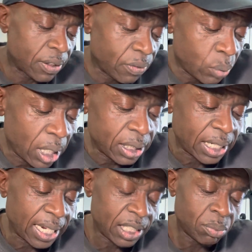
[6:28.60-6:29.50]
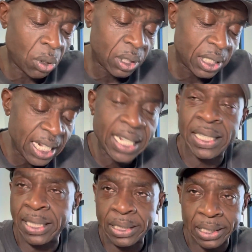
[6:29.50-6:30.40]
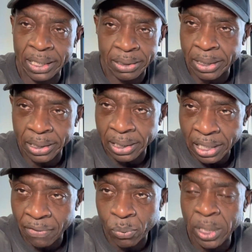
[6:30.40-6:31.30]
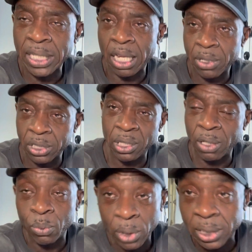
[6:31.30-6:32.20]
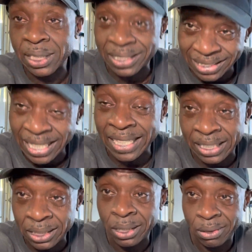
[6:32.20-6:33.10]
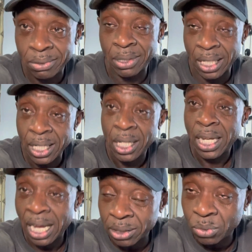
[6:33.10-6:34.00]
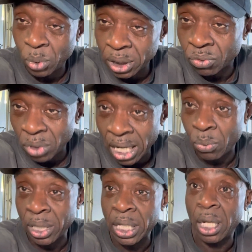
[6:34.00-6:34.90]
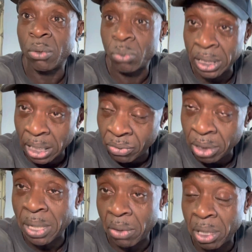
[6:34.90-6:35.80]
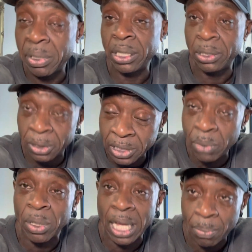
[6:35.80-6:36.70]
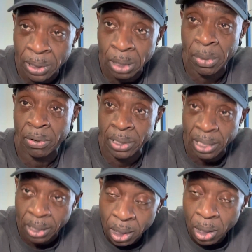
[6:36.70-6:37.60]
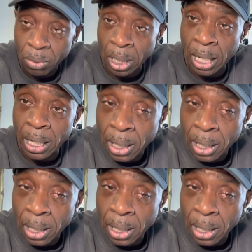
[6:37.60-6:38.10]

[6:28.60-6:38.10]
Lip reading: world, yeah, is more leaning to the left wing now, because a lot of the world has seen, right, what the right wing are when they're in power. I mean, you see what happened in America, right?